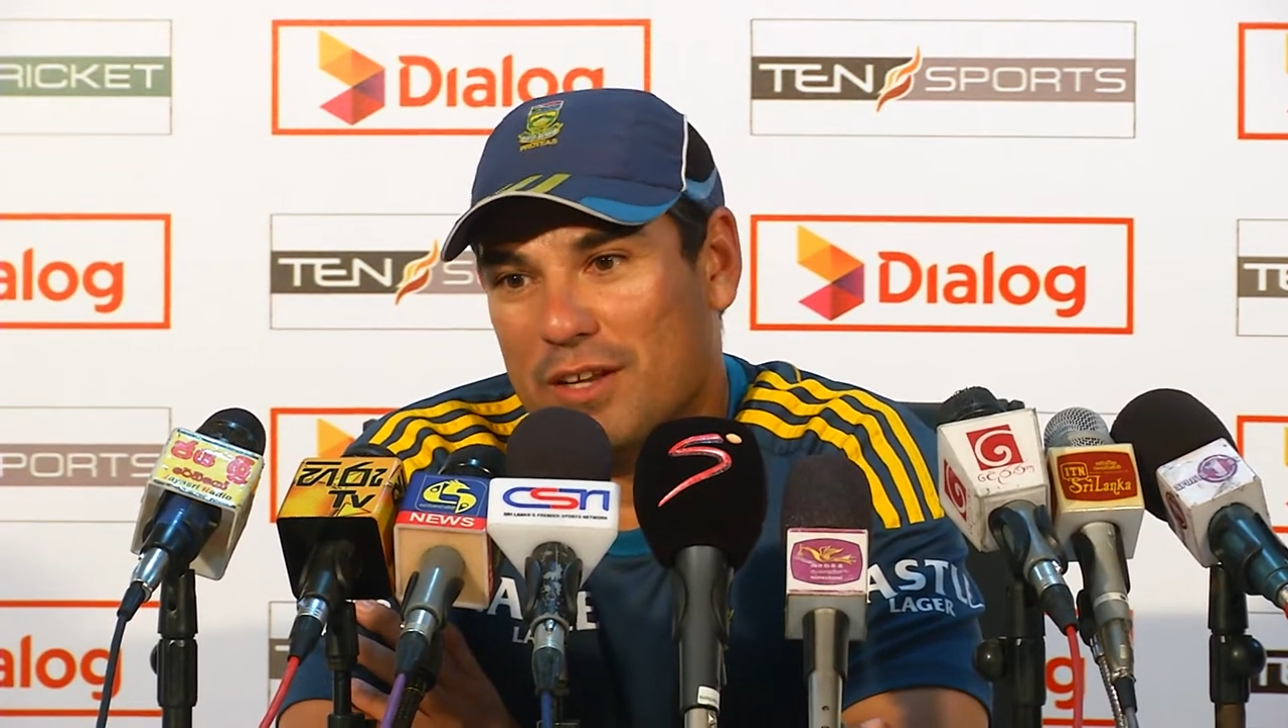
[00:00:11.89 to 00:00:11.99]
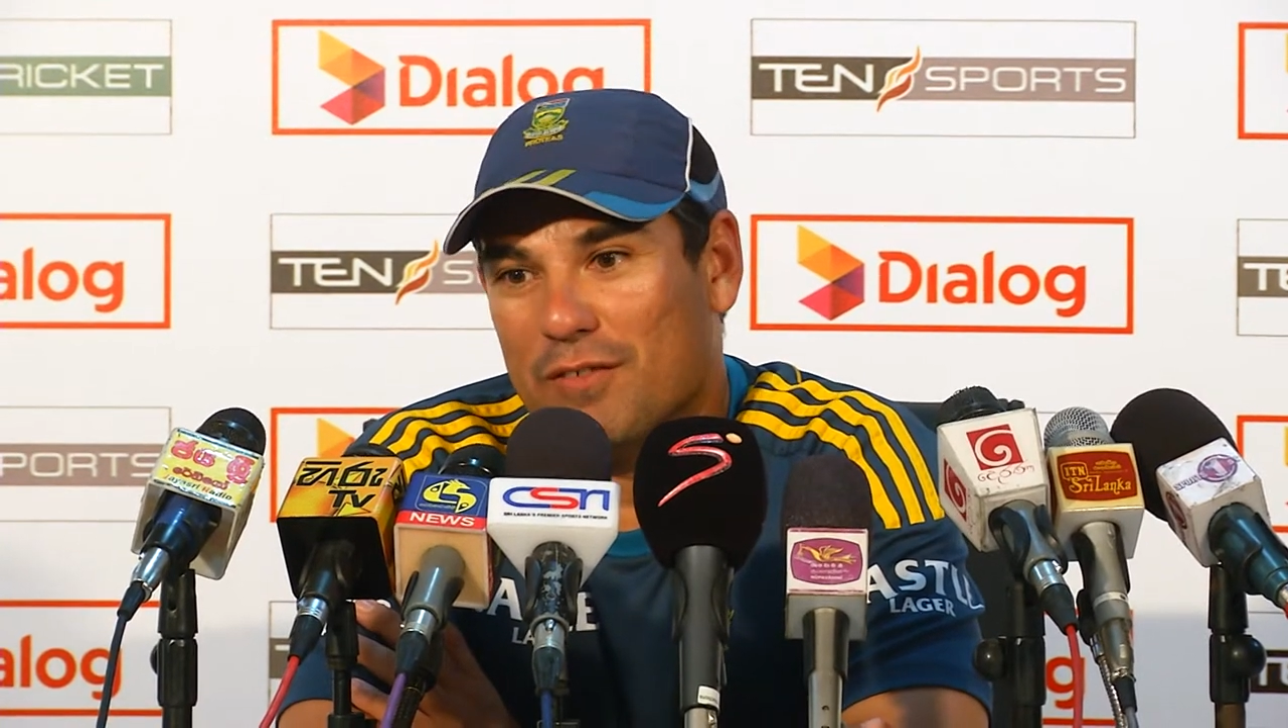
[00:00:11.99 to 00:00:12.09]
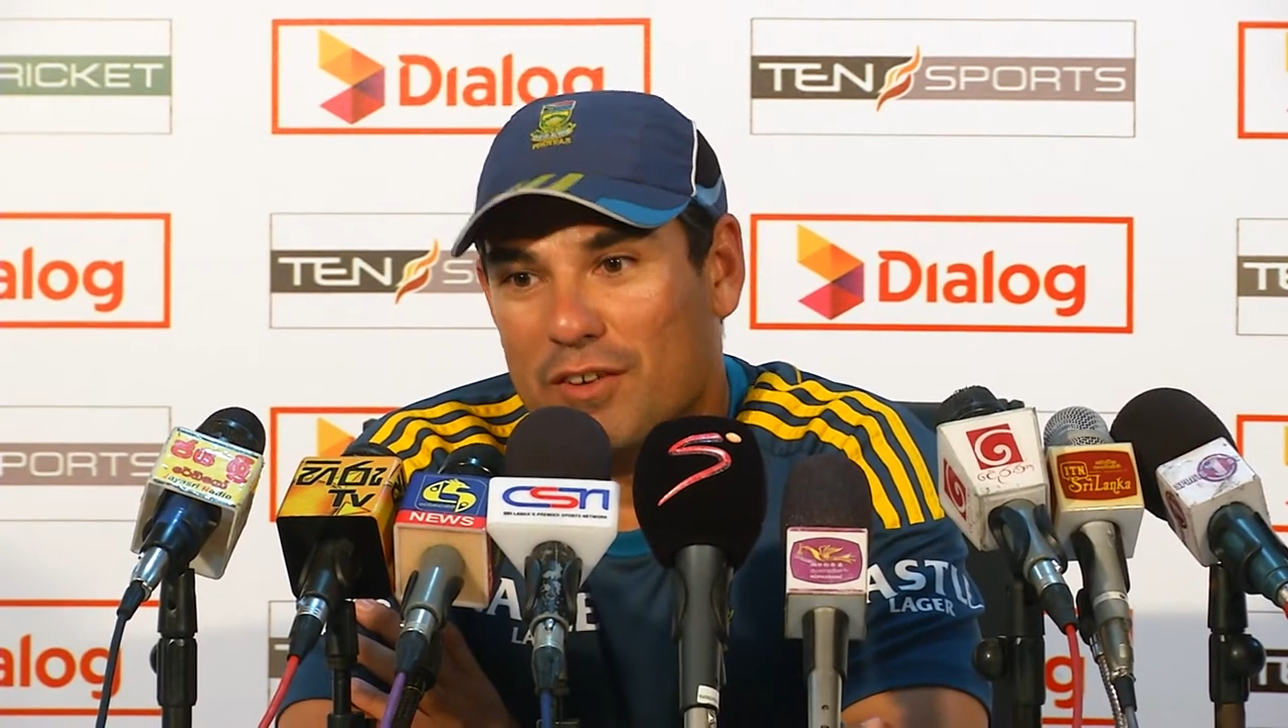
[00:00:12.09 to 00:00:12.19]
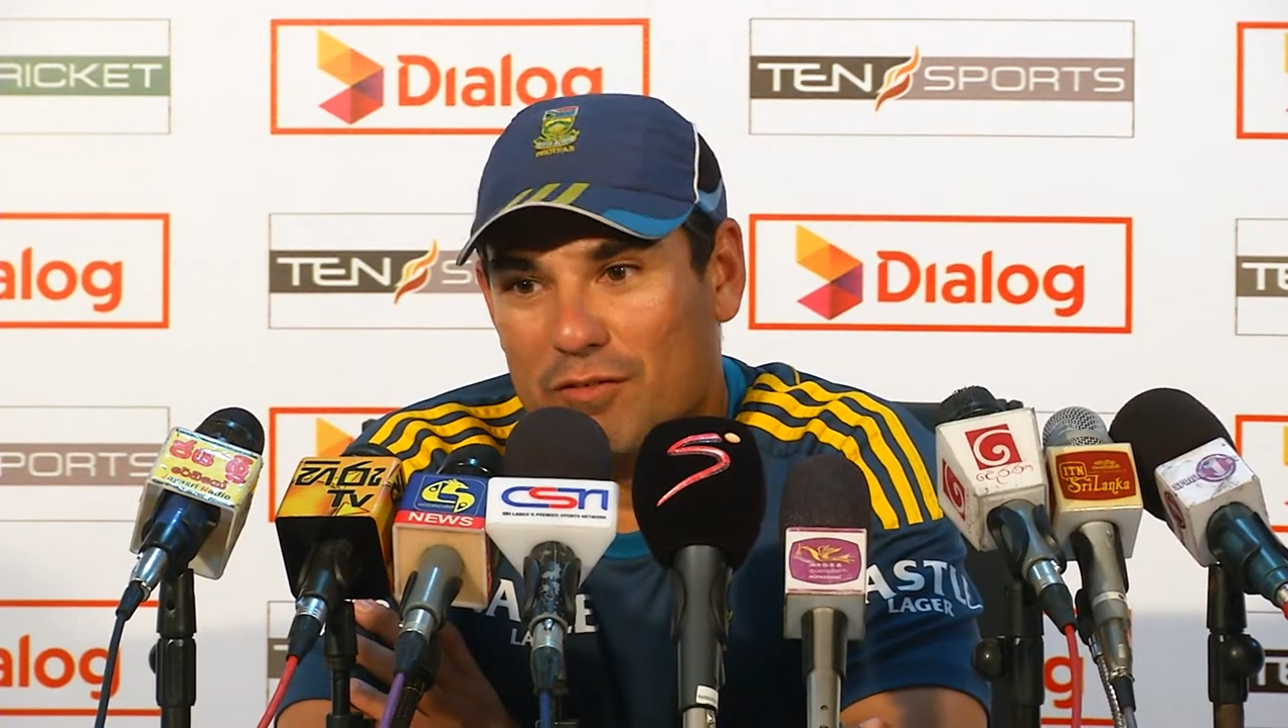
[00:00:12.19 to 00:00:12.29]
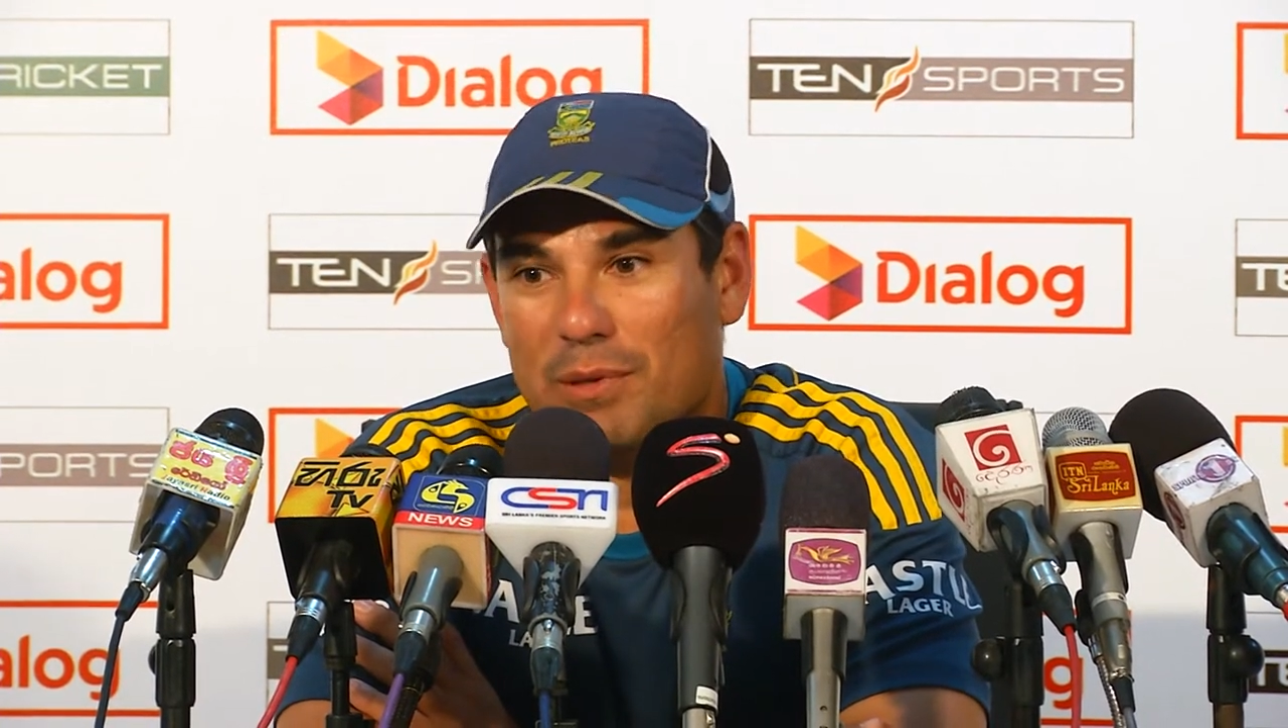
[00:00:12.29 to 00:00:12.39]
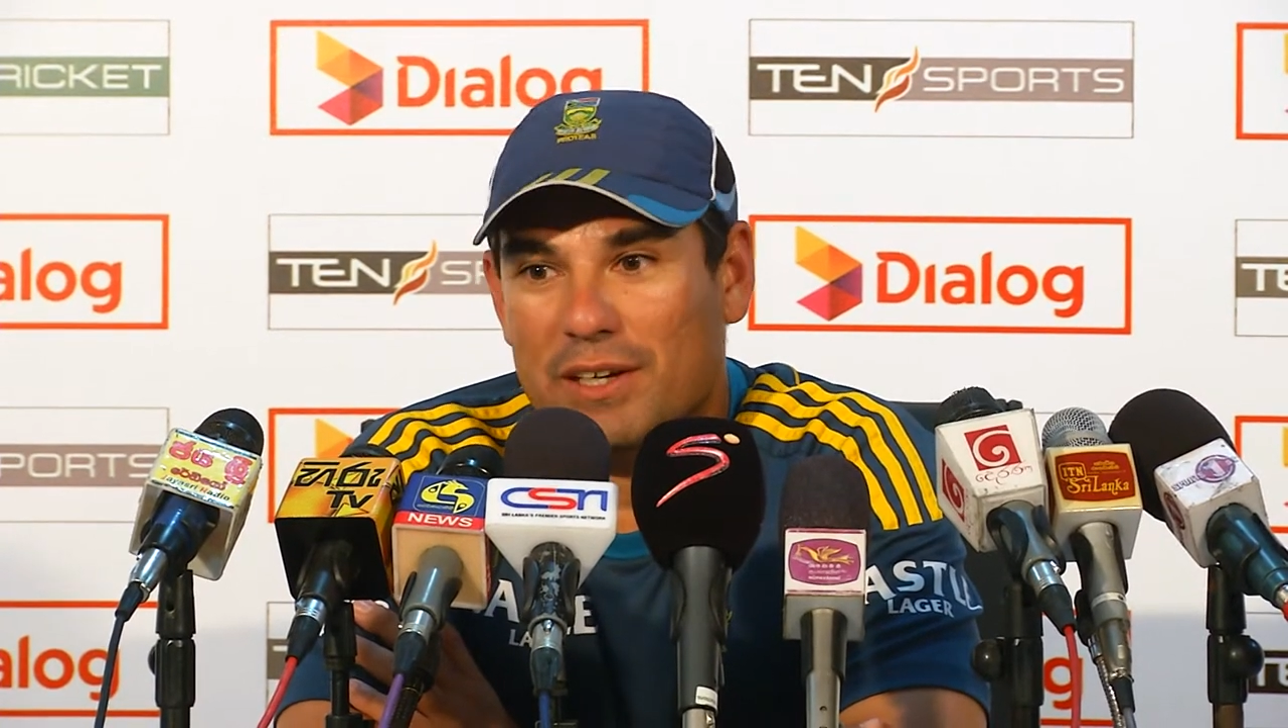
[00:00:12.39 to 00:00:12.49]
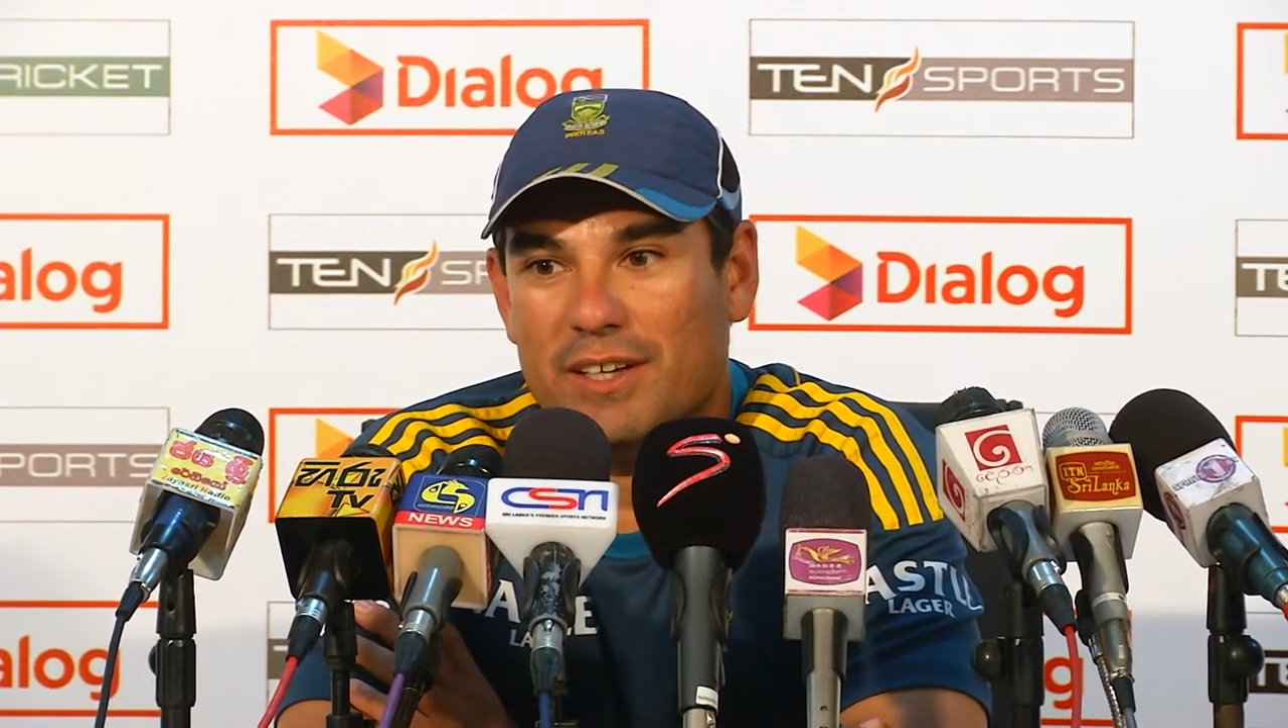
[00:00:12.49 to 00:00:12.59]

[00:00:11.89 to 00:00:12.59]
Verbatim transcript: Africa and been